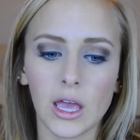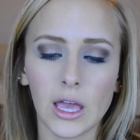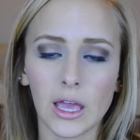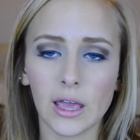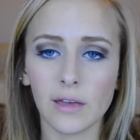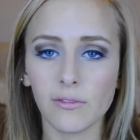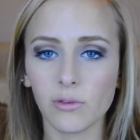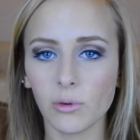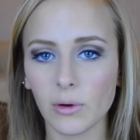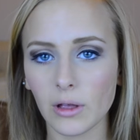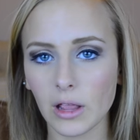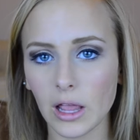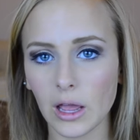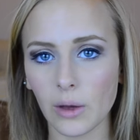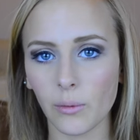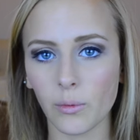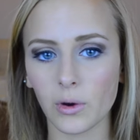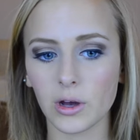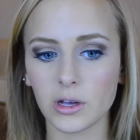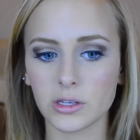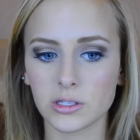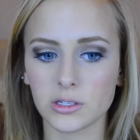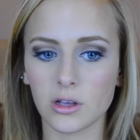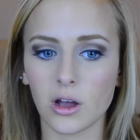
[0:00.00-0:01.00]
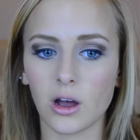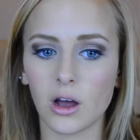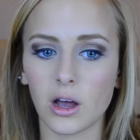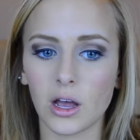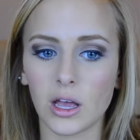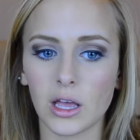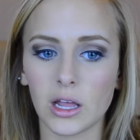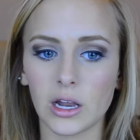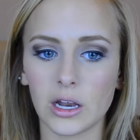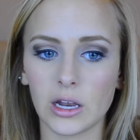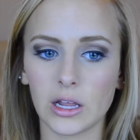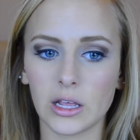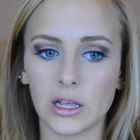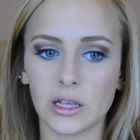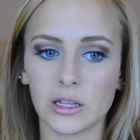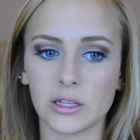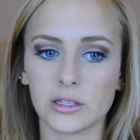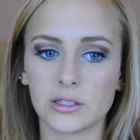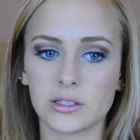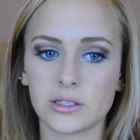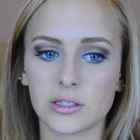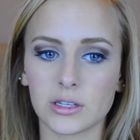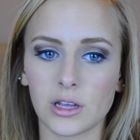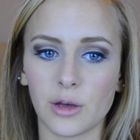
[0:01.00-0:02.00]
even while I was gone,
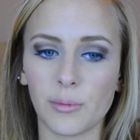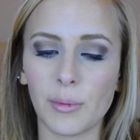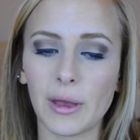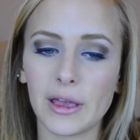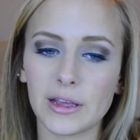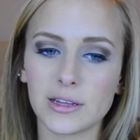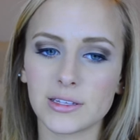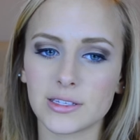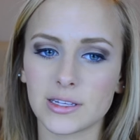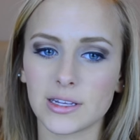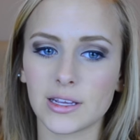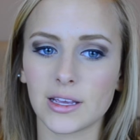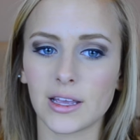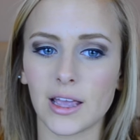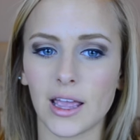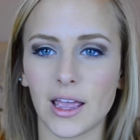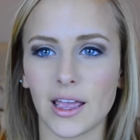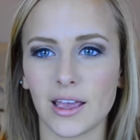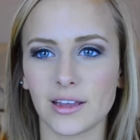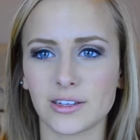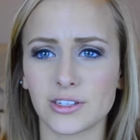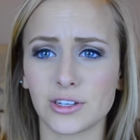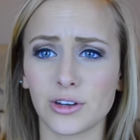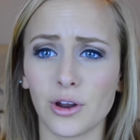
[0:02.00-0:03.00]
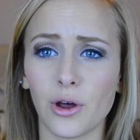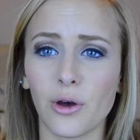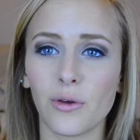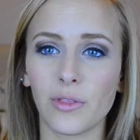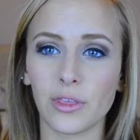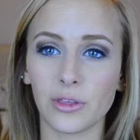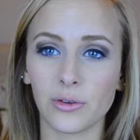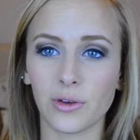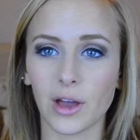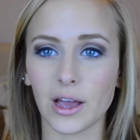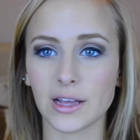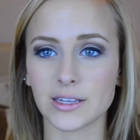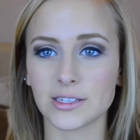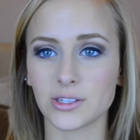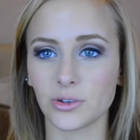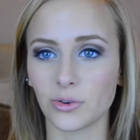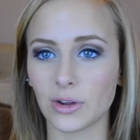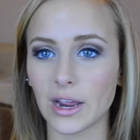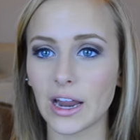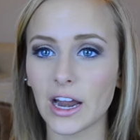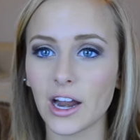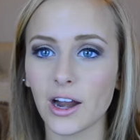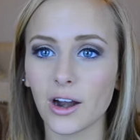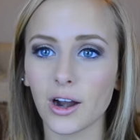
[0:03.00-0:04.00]
it's amazing to know that you guys still
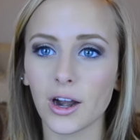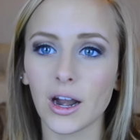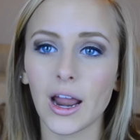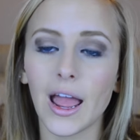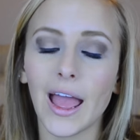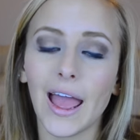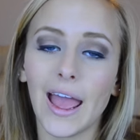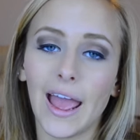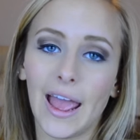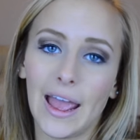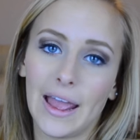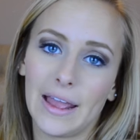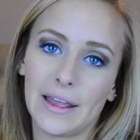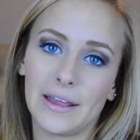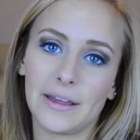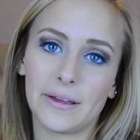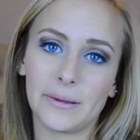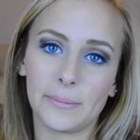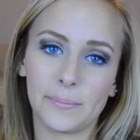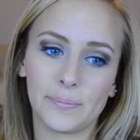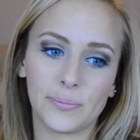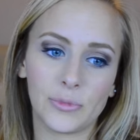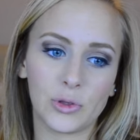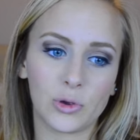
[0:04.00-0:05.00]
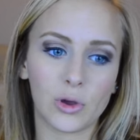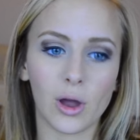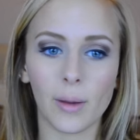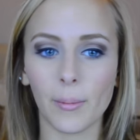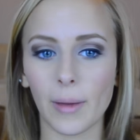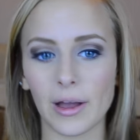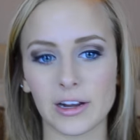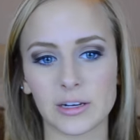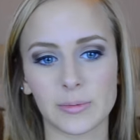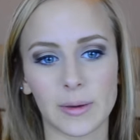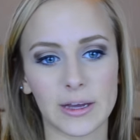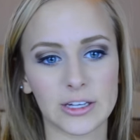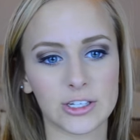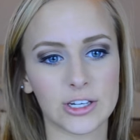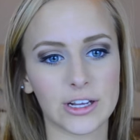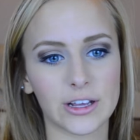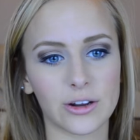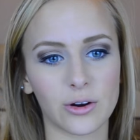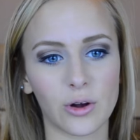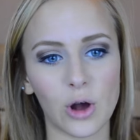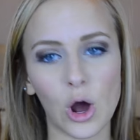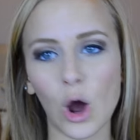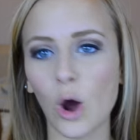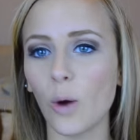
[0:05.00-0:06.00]
care and you come back to my
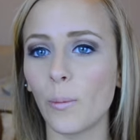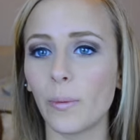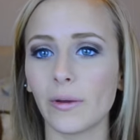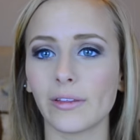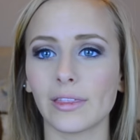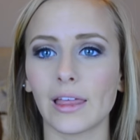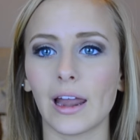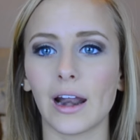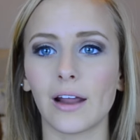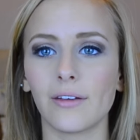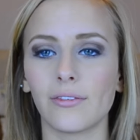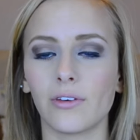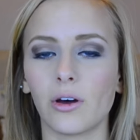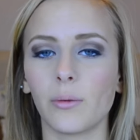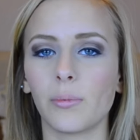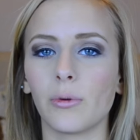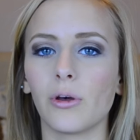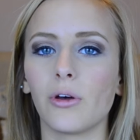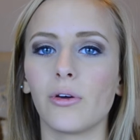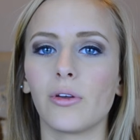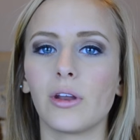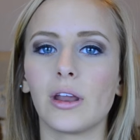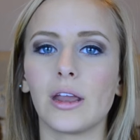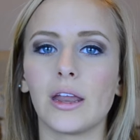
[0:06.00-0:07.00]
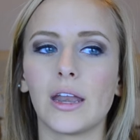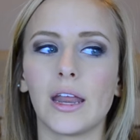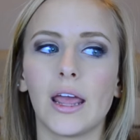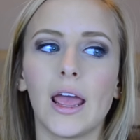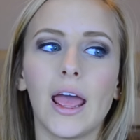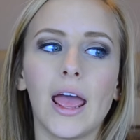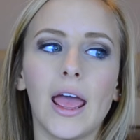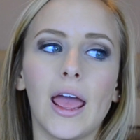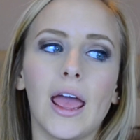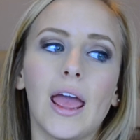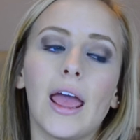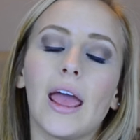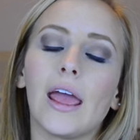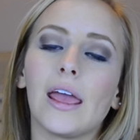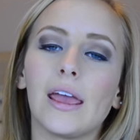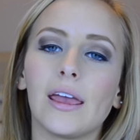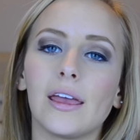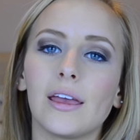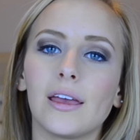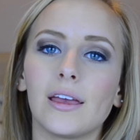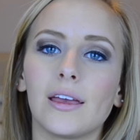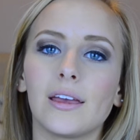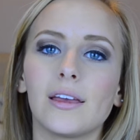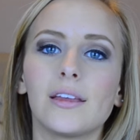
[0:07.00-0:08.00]
channel hoping that I've uploaded
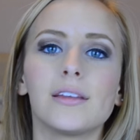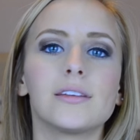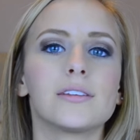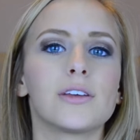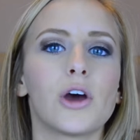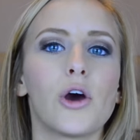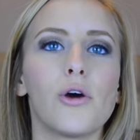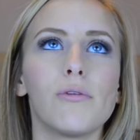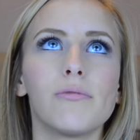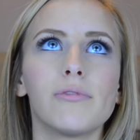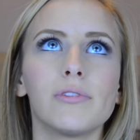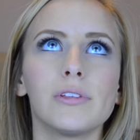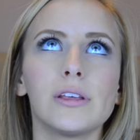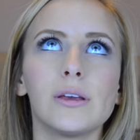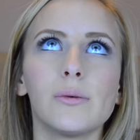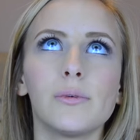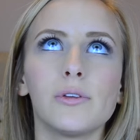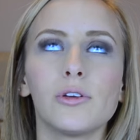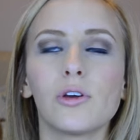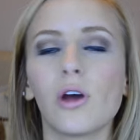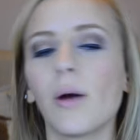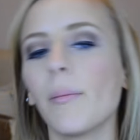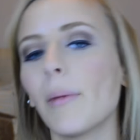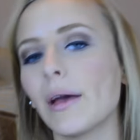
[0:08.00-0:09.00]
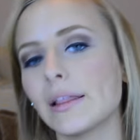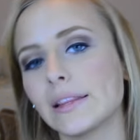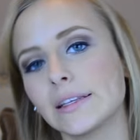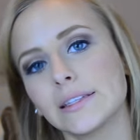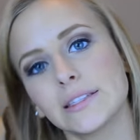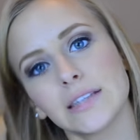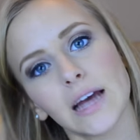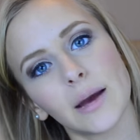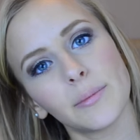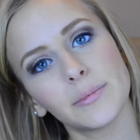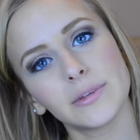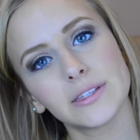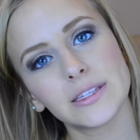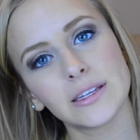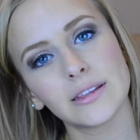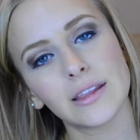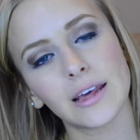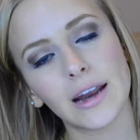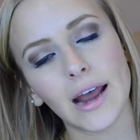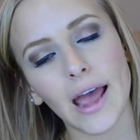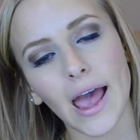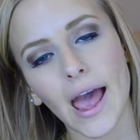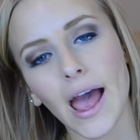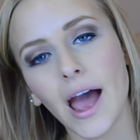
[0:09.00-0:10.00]
and hopefully when you come back this time and see
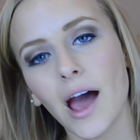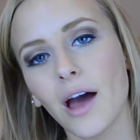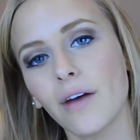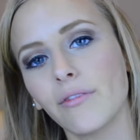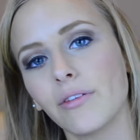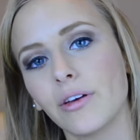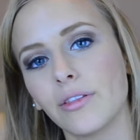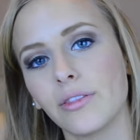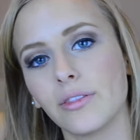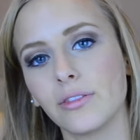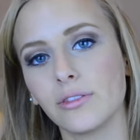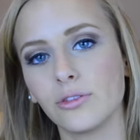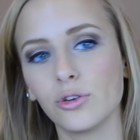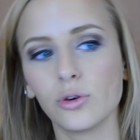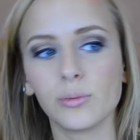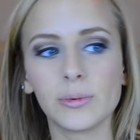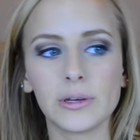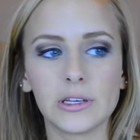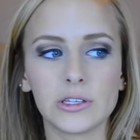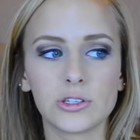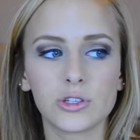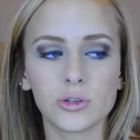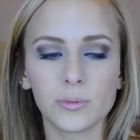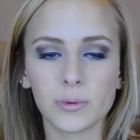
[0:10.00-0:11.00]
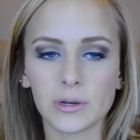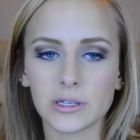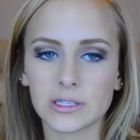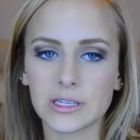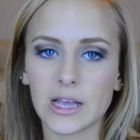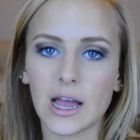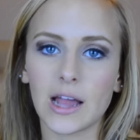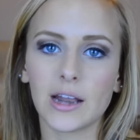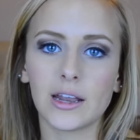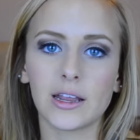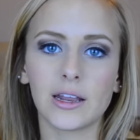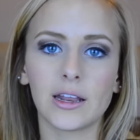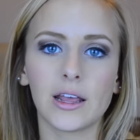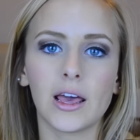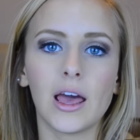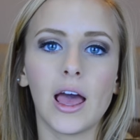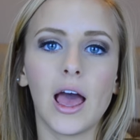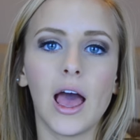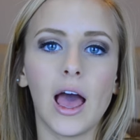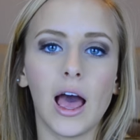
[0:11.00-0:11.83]
that I have, you'll be super excited.